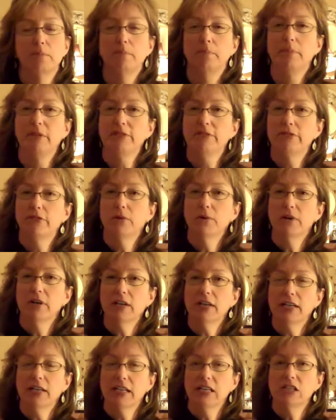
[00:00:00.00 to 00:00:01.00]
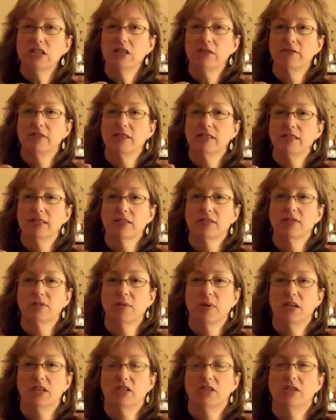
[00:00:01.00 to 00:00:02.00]
before each of the 6
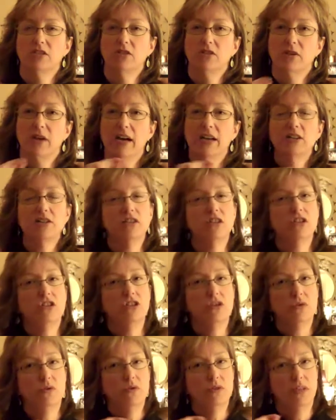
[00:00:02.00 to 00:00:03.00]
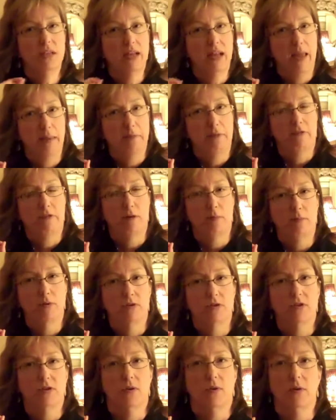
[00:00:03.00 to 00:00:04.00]
questions, you actually use the name of the
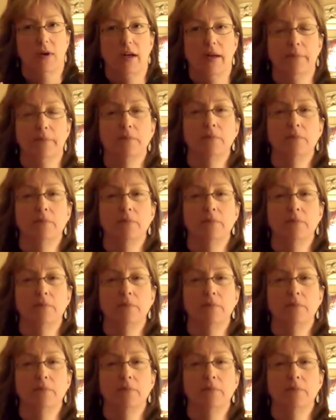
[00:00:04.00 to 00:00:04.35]
persona.